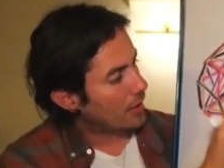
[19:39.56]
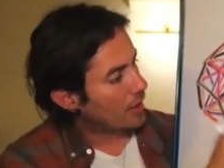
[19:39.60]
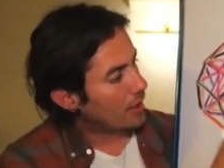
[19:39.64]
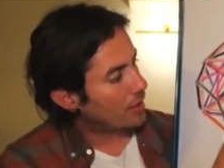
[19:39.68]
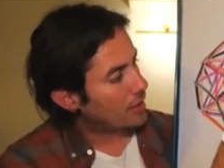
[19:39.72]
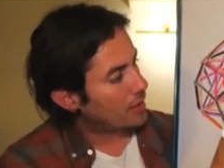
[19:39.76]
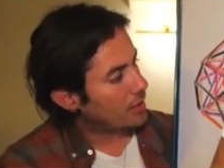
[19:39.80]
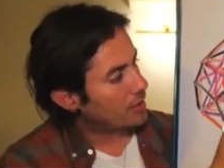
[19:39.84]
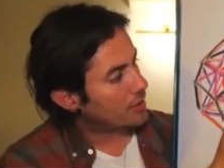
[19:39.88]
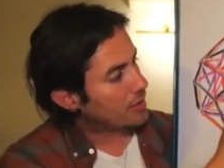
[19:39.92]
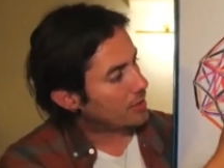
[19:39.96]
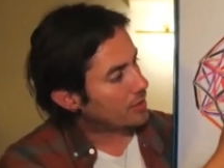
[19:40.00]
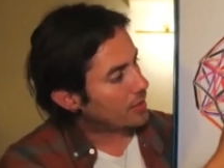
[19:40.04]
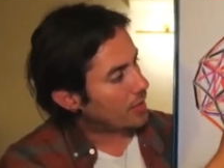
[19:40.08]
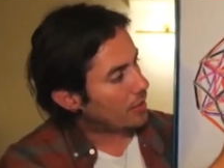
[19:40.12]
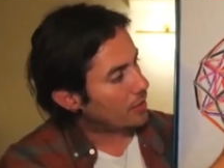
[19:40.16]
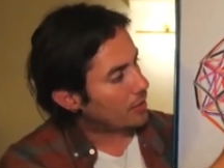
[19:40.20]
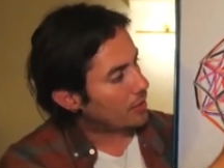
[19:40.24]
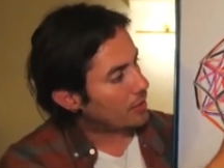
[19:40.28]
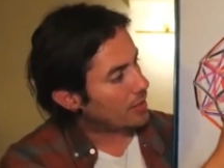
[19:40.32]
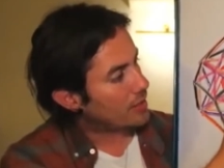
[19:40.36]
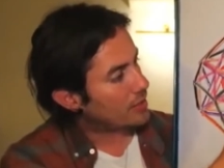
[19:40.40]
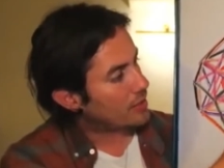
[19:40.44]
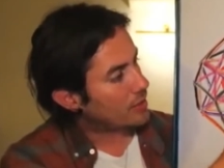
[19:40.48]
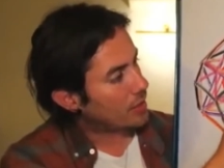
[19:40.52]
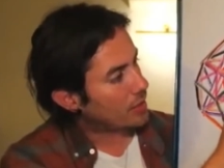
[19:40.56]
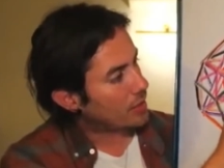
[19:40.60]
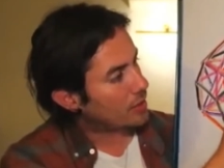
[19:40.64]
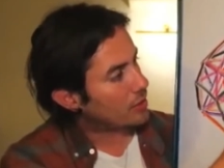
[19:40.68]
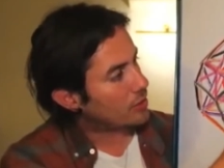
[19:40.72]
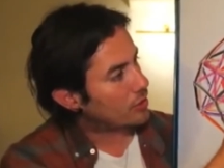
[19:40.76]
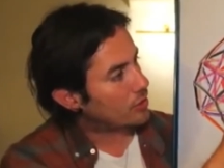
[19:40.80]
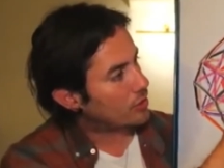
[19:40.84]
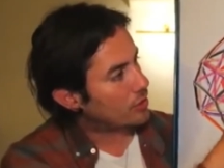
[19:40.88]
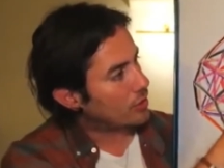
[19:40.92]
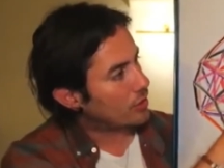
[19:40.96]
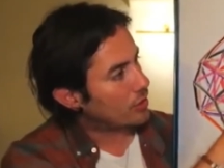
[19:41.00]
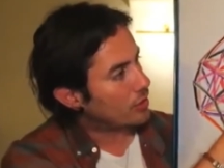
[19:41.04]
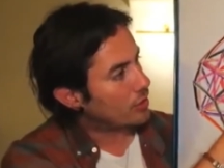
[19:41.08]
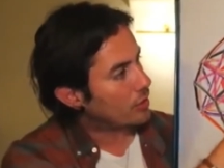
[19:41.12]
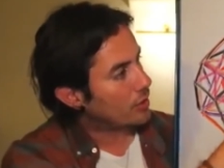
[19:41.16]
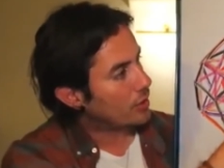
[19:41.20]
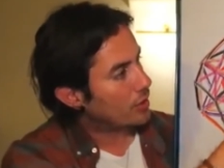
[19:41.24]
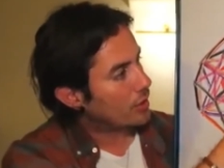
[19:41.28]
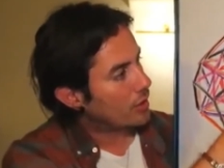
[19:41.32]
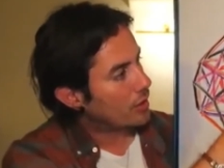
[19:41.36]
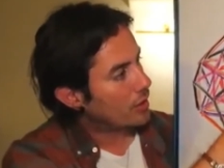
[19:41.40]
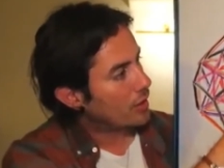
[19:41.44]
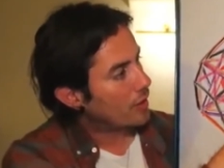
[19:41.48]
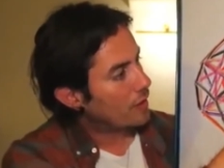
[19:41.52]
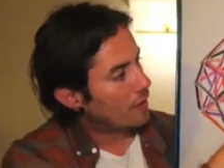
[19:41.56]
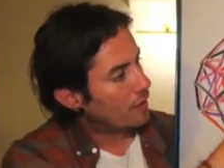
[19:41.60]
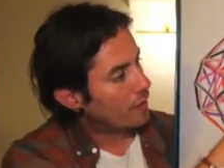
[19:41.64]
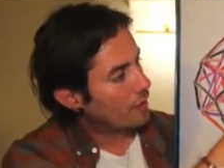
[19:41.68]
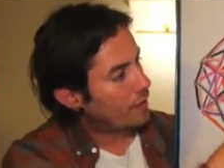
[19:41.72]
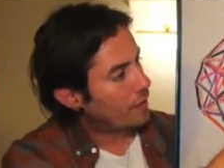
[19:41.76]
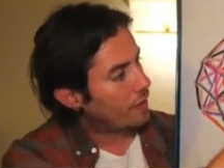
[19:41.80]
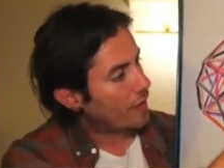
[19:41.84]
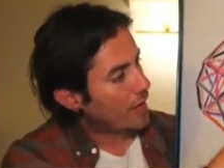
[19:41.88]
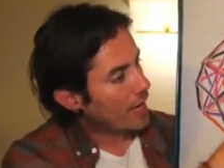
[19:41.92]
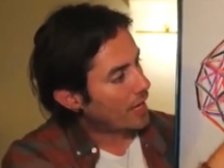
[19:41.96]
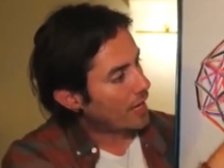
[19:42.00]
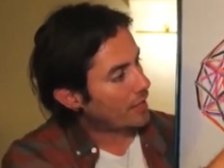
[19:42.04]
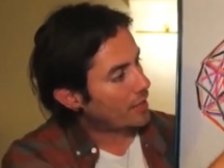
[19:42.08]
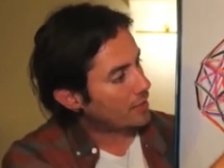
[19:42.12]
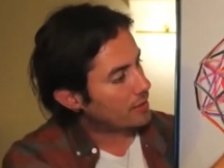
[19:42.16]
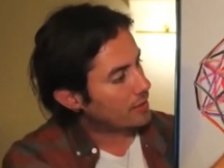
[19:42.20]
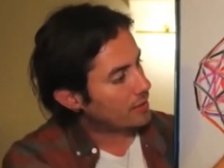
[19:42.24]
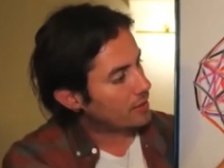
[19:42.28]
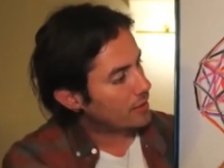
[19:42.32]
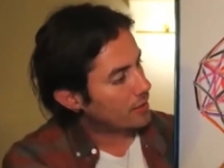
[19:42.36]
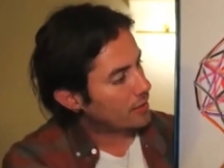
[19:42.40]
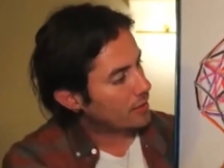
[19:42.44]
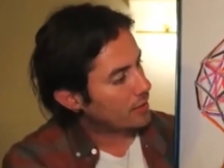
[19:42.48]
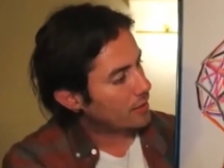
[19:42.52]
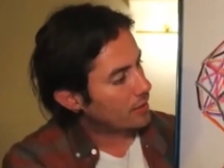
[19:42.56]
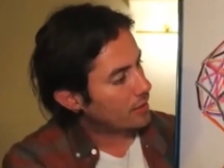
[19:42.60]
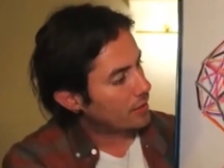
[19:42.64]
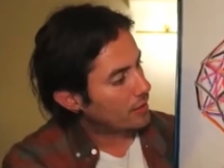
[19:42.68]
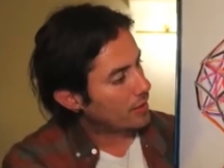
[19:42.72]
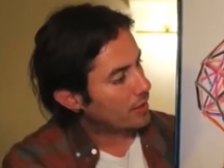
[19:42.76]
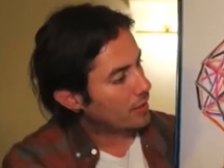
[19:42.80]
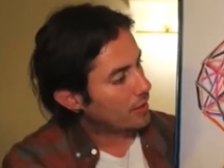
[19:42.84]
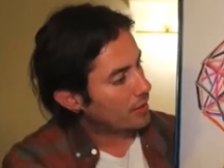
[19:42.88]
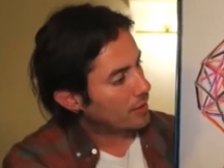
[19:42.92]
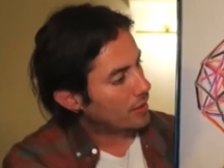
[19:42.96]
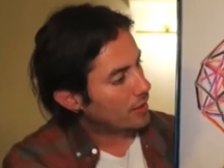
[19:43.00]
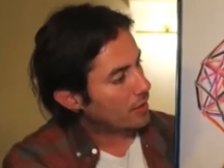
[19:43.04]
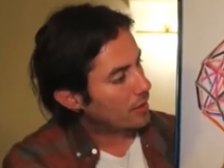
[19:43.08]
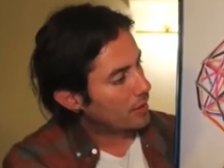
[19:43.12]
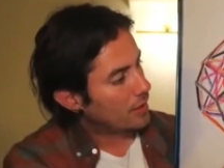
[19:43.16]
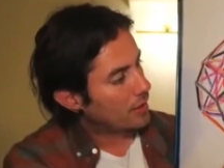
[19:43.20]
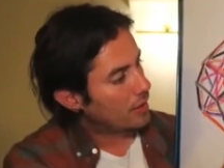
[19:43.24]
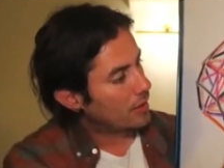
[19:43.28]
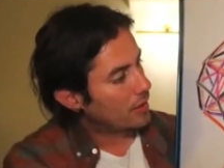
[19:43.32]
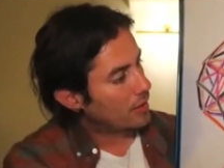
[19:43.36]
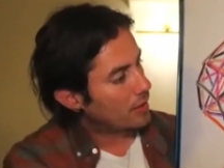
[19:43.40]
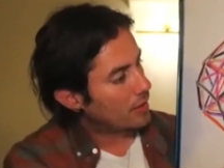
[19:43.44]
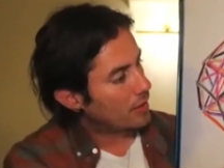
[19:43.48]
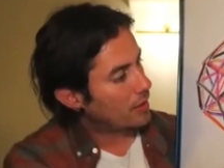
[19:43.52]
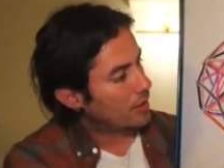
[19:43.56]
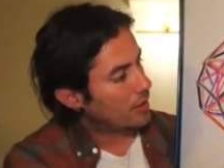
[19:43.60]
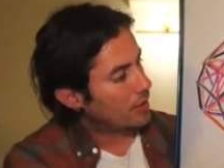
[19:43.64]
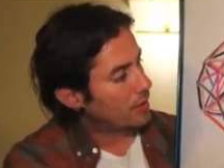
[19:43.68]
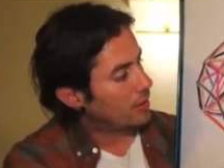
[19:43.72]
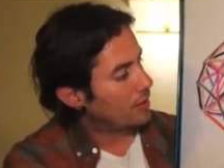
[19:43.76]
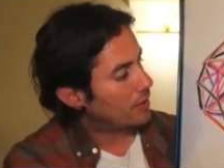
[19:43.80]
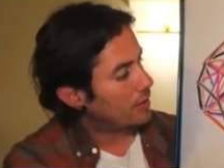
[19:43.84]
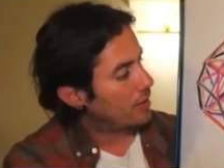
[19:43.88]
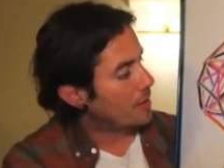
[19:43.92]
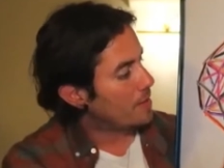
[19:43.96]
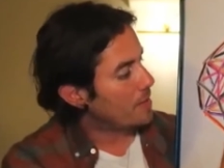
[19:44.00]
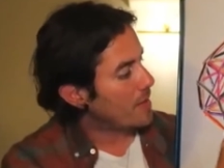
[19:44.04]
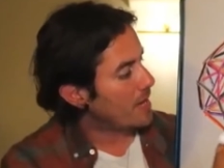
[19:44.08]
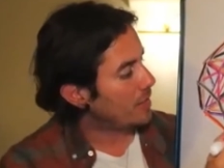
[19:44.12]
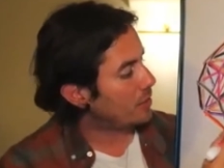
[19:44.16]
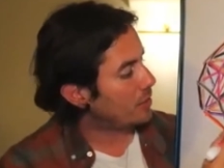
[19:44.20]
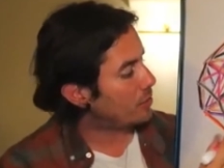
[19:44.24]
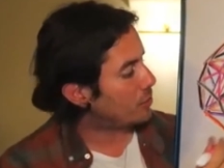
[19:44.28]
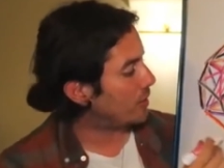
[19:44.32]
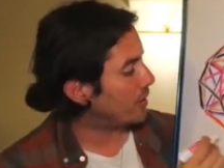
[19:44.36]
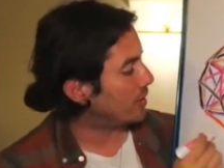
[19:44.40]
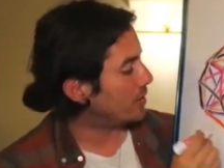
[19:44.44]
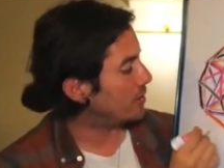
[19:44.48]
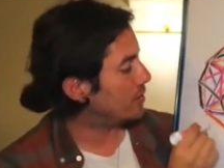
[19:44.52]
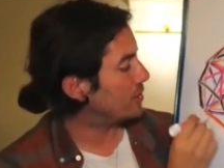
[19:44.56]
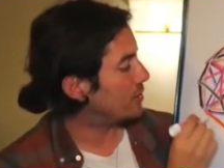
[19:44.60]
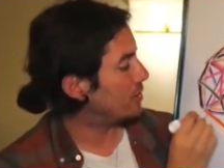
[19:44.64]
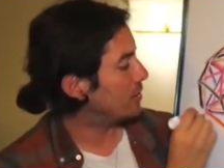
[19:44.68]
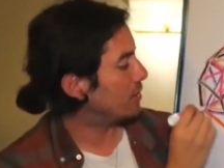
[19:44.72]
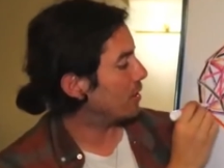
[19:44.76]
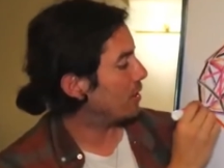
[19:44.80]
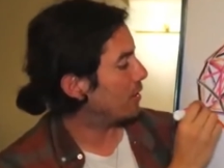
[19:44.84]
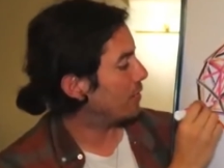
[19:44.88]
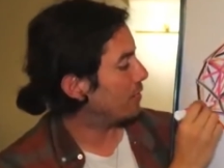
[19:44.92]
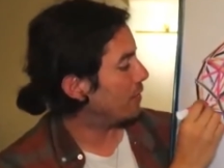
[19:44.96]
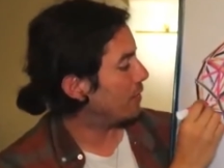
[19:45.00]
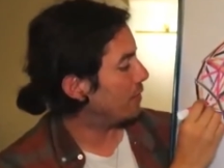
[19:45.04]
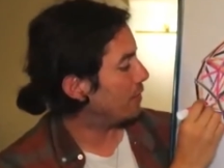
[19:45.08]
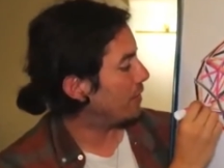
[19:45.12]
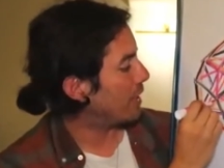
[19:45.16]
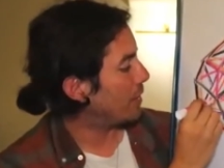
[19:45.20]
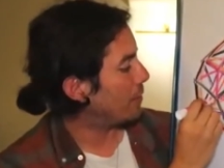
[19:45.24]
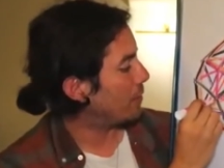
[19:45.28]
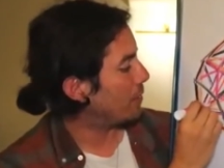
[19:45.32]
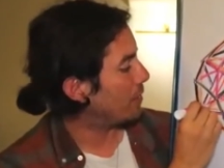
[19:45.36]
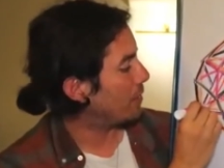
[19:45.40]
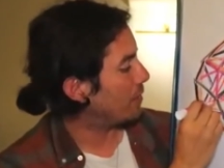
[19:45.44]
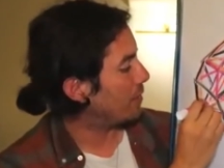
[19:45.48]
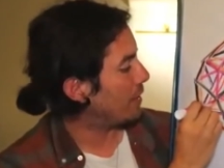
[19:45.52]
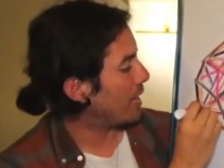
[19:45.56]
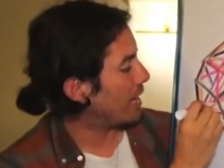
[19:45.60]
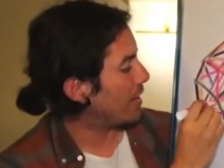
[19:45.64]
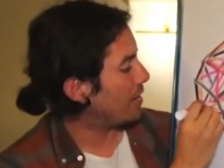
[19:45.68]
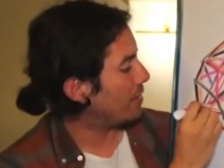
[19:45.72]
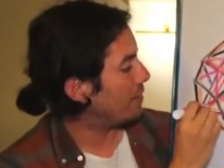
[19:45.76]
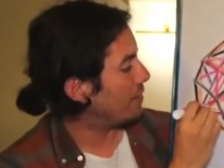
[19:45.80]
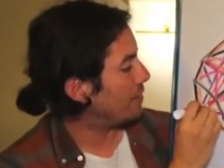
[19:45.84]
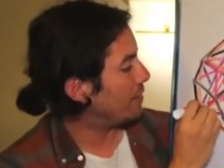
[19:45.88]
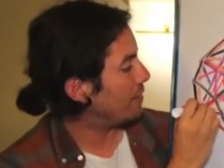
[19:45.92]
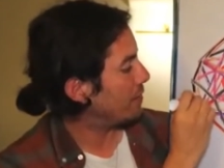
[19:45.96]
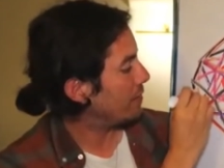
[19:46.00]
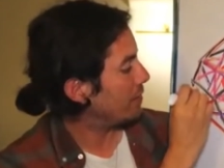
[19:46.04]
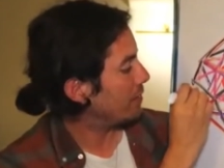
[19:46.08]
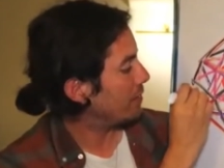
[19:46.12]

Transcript: And this is how they started to find the matrix of the flower of life,